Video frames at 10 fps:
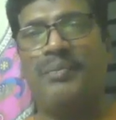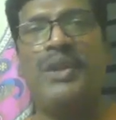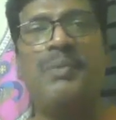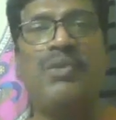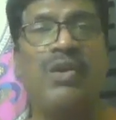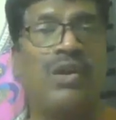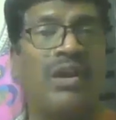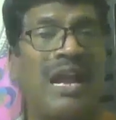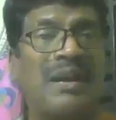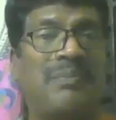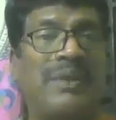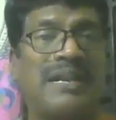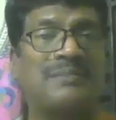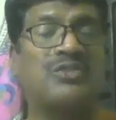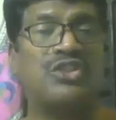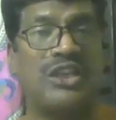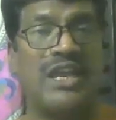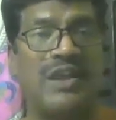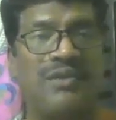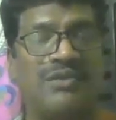People are not become
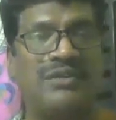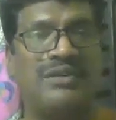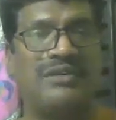saved